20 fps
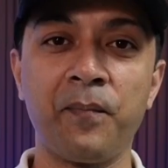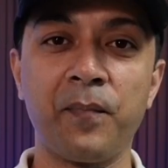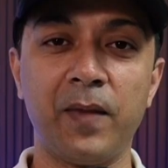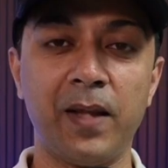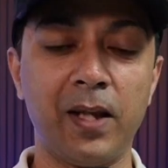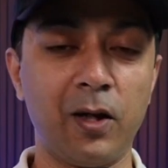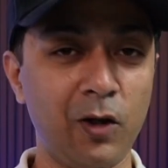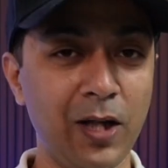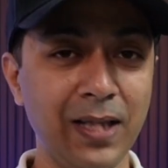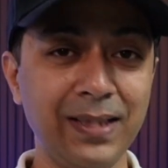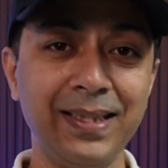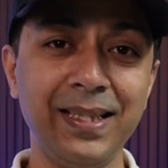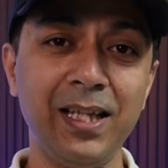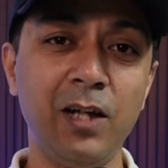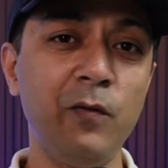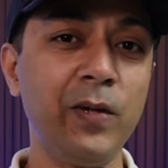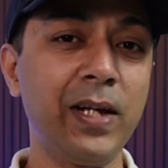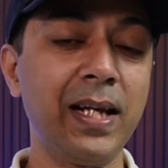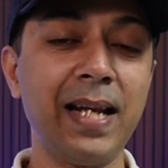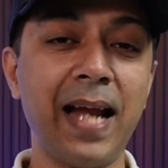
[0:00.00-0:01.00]
Now let's see how
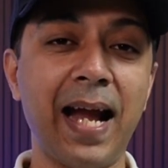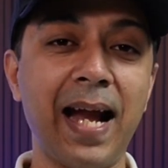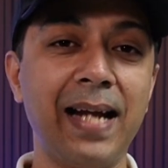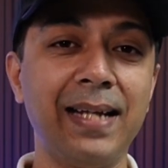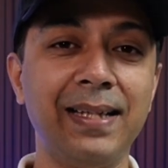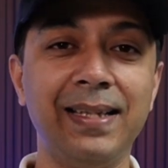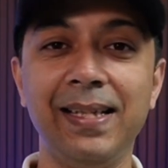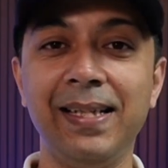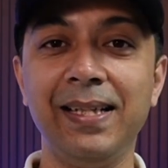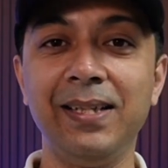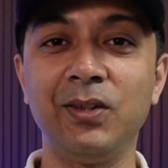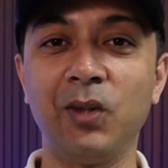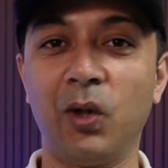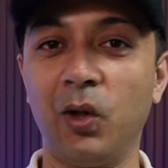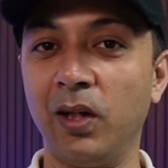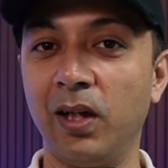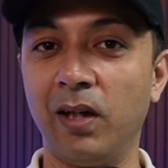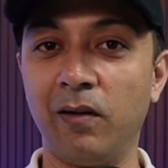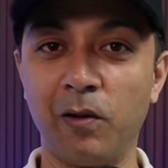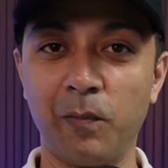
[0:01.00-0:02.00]
we can add these
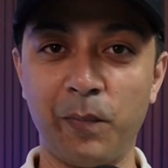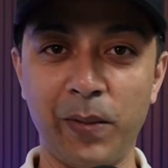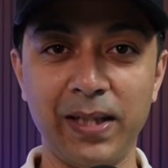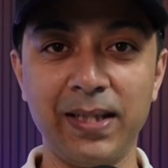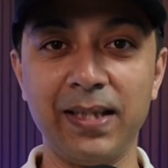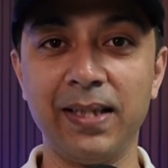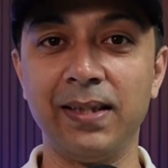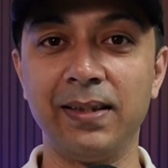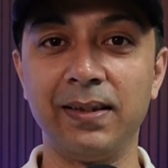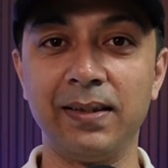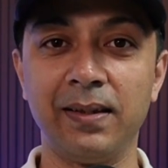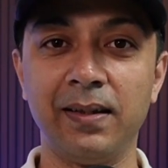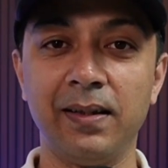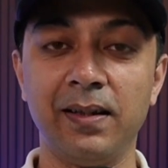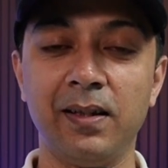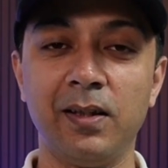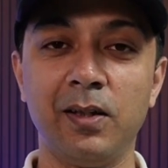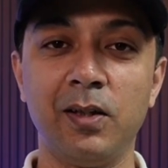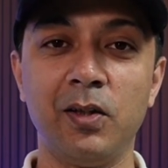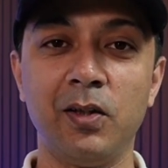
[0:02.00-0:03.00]
on our pages.
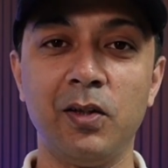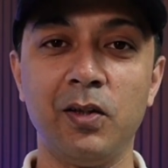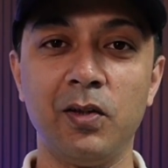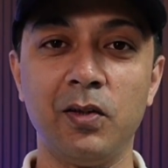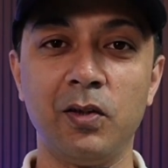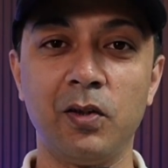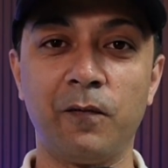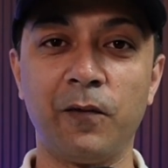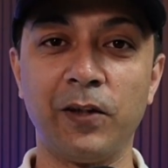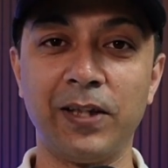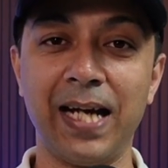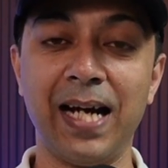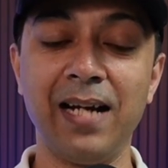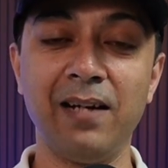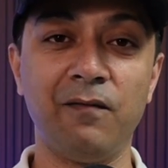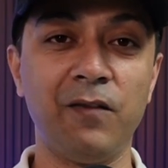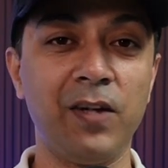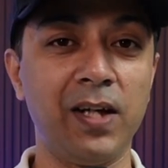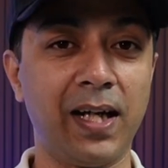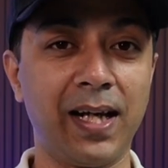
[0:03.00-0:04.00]
So for that,
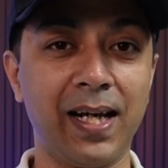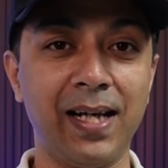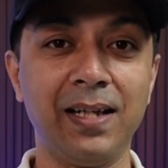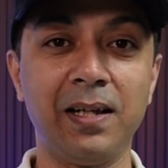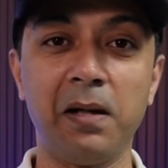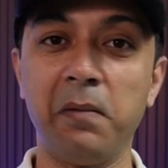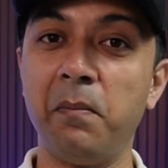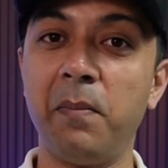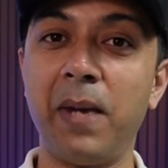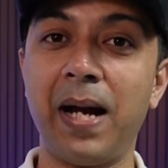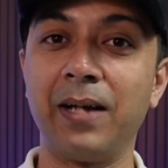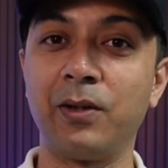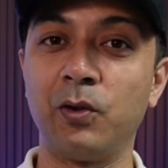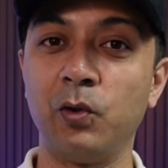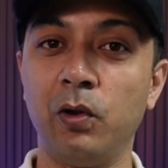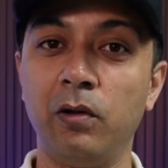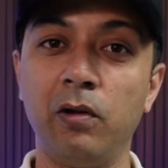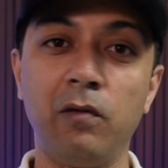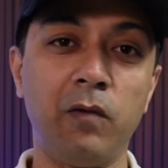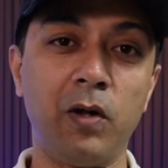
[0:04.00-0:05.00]
we again come back
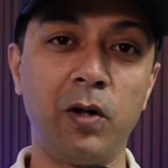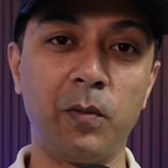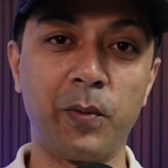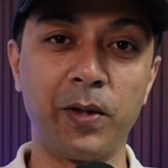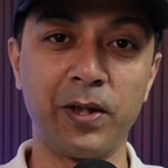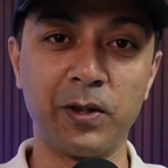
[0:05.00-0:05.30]
to our WordPress